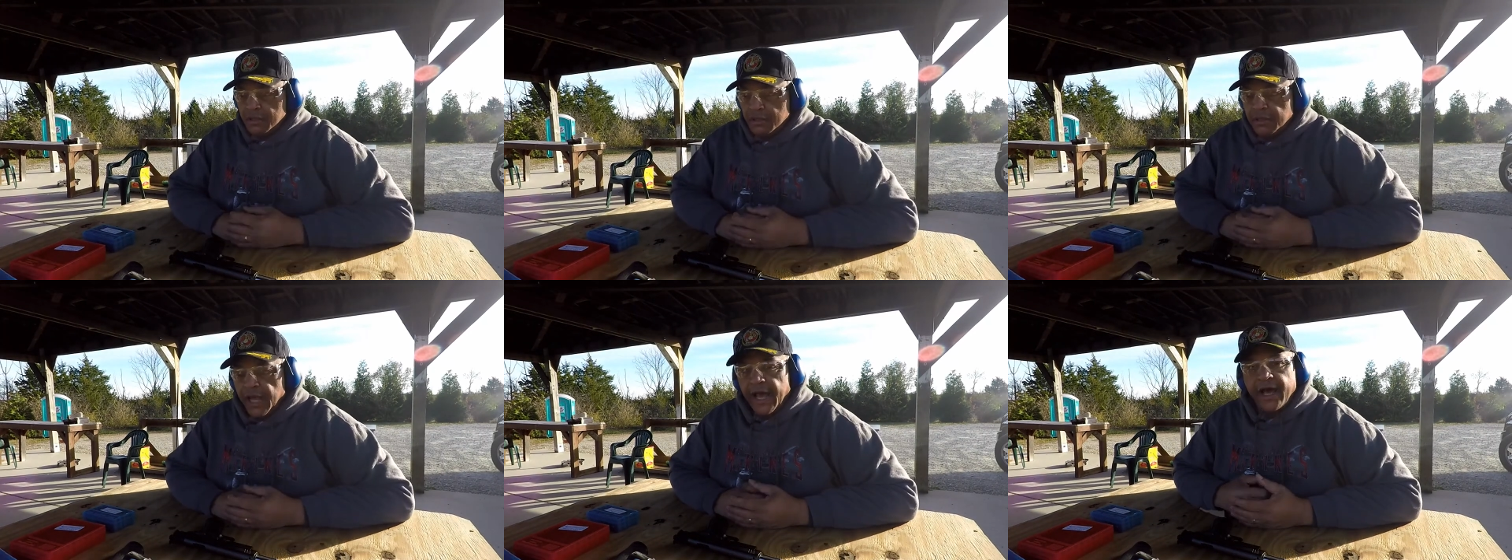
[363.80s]

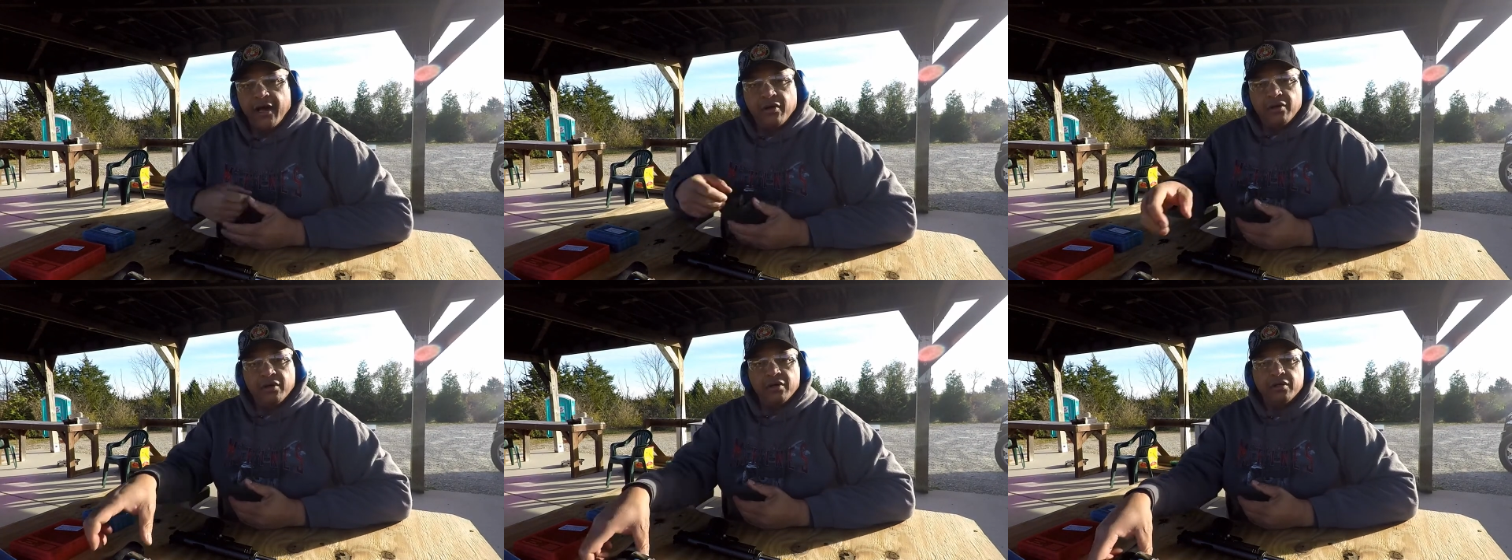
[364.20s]

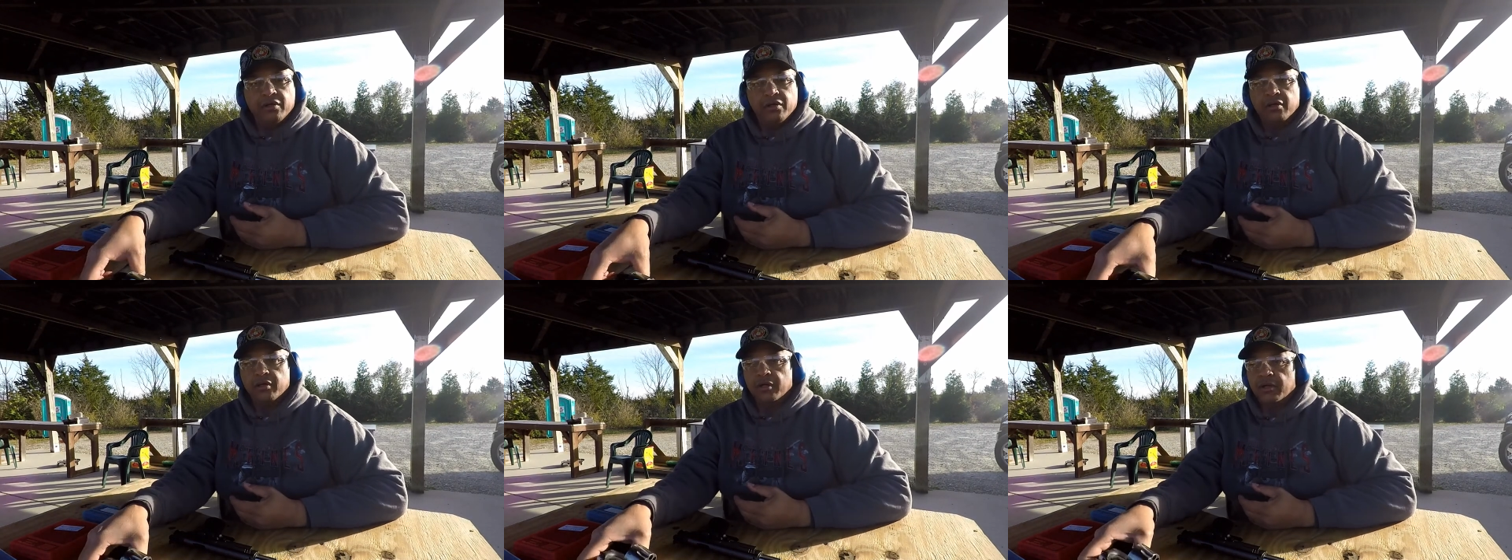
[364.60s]
Now,
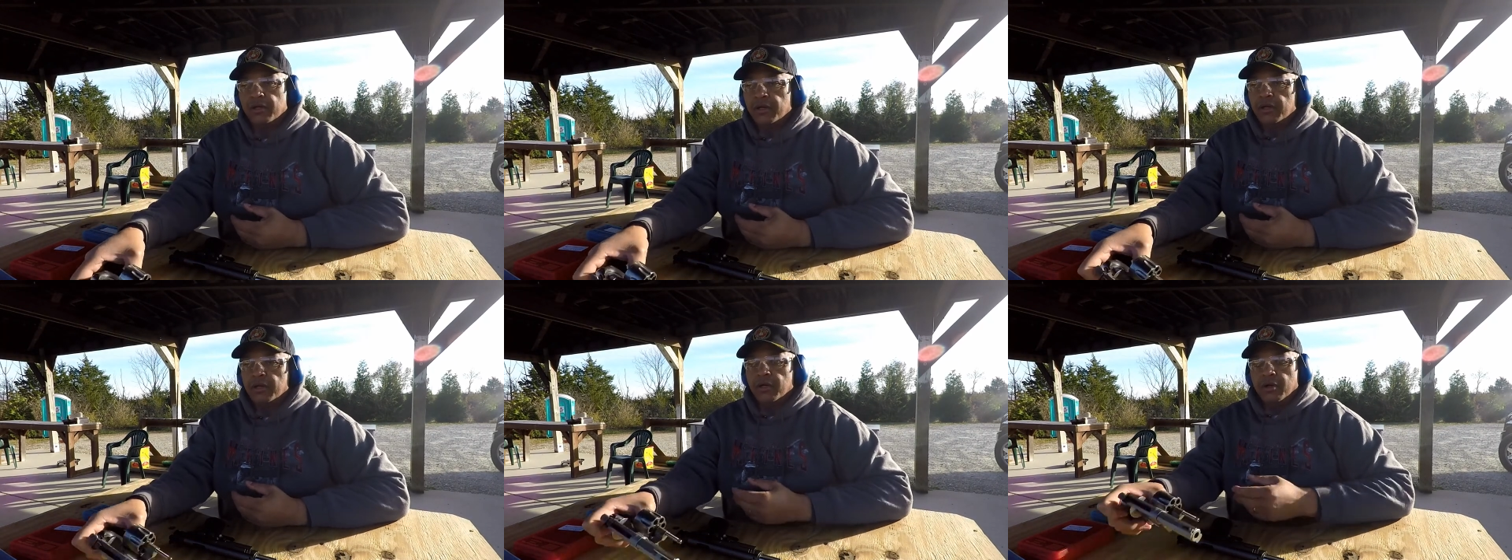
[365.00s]

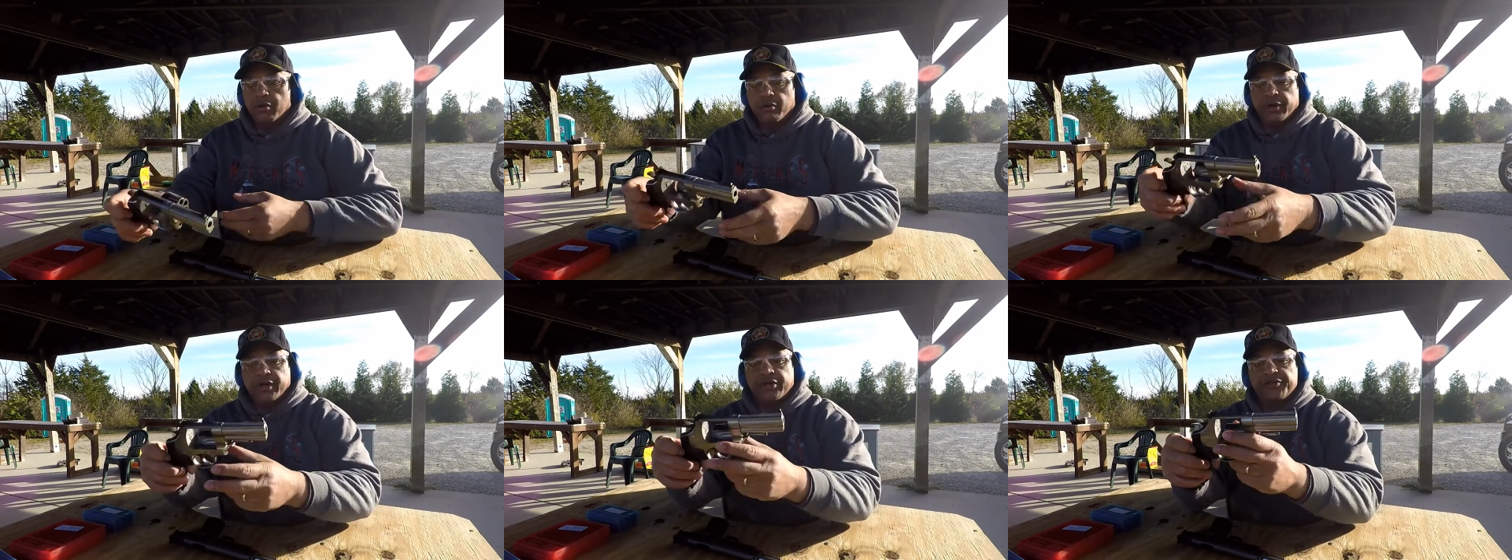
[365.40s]

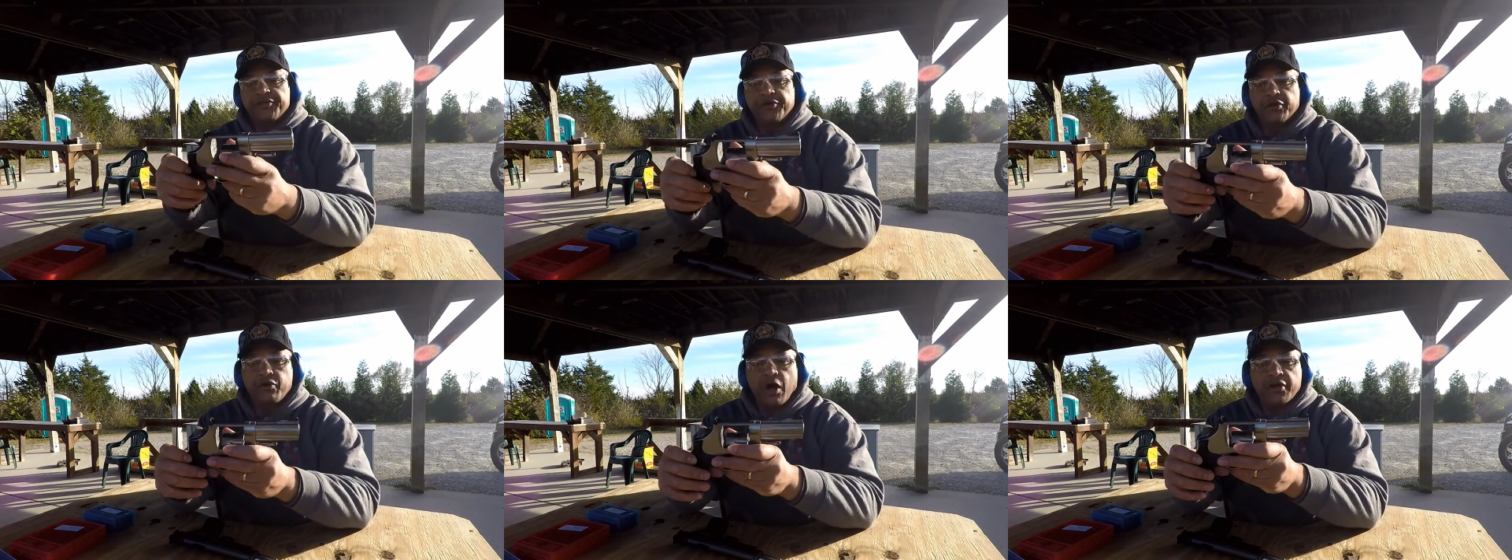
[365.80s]
we're gonna
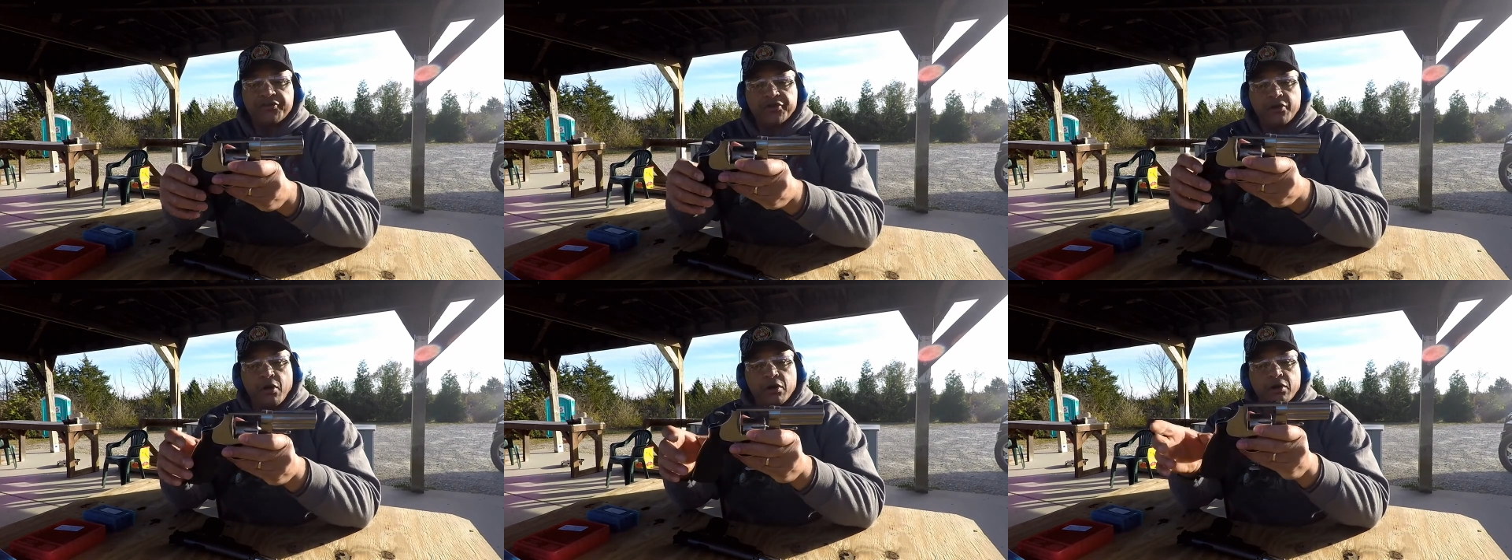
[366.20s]
shoot across
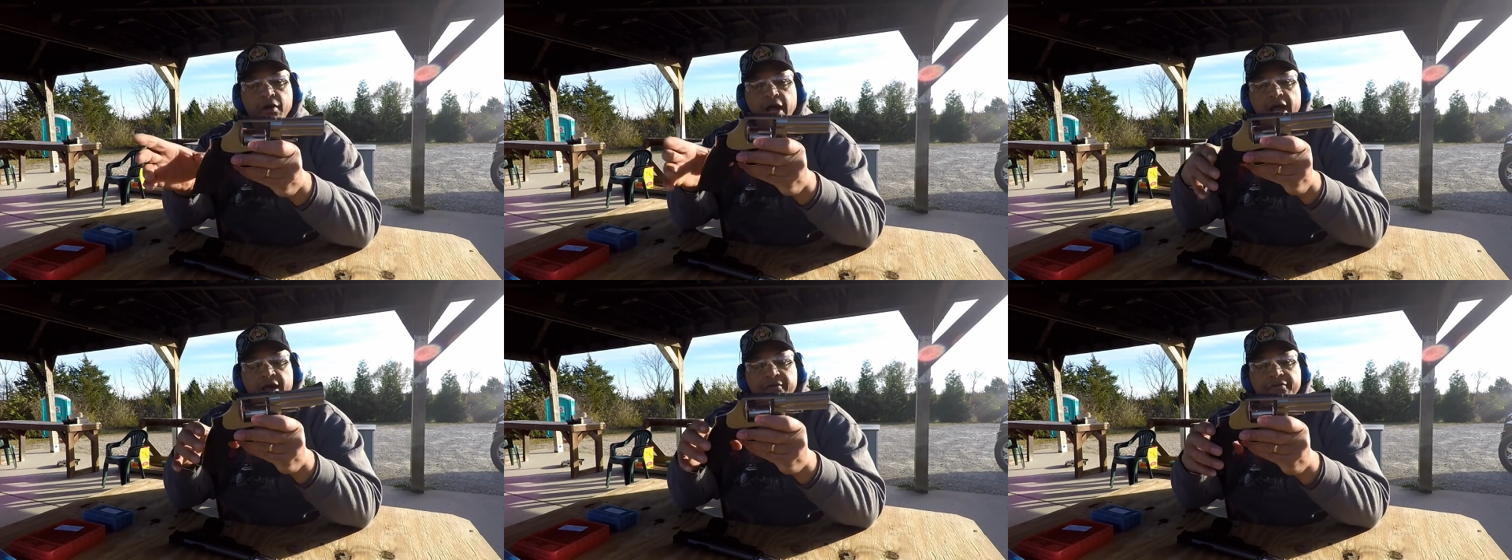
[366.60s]
the
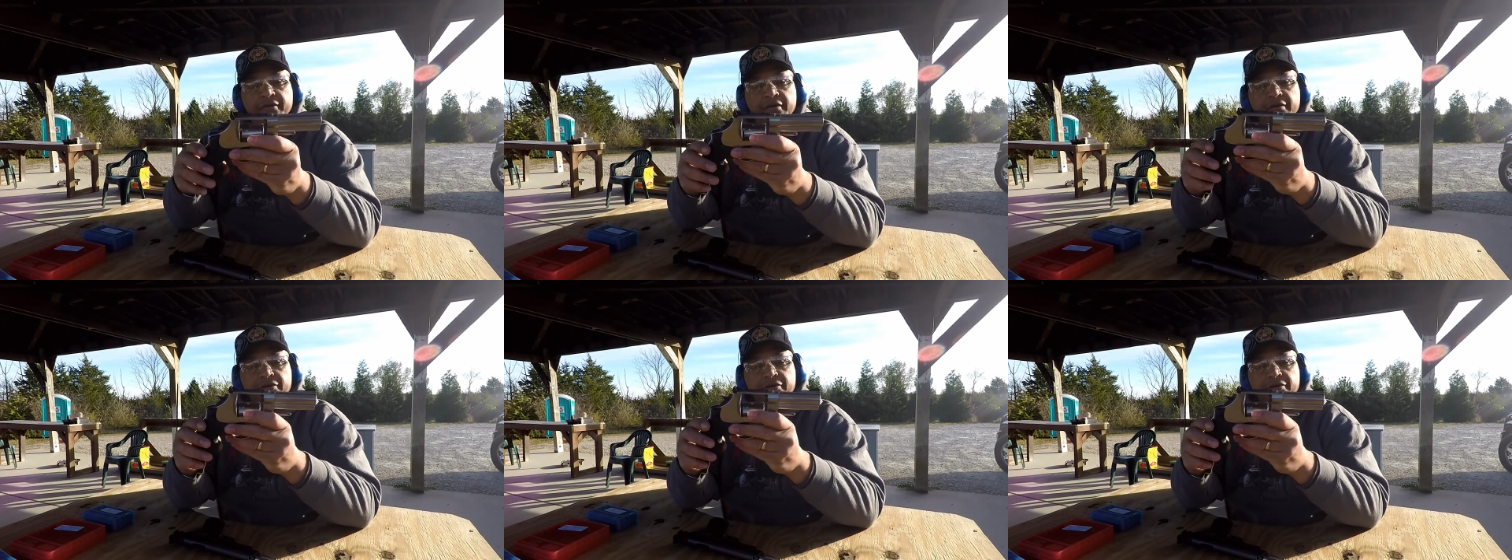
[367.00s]
chronograph,